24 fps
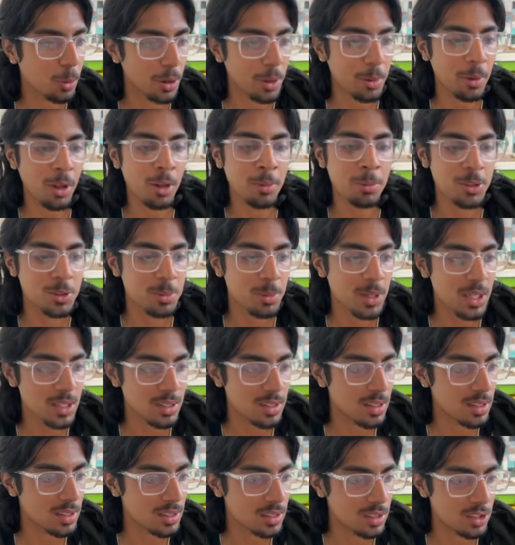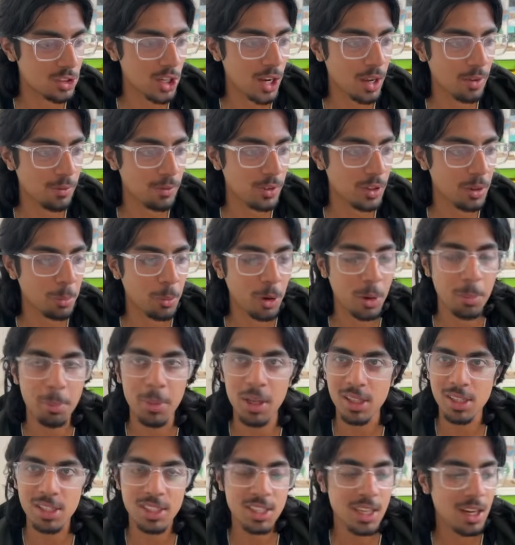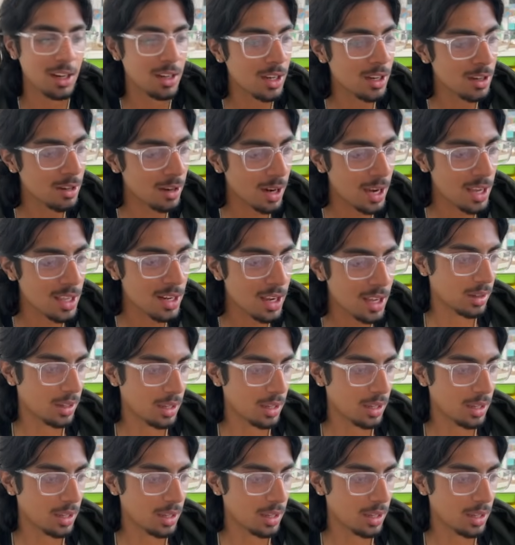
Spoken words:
It almost makes this jet feel more military grade.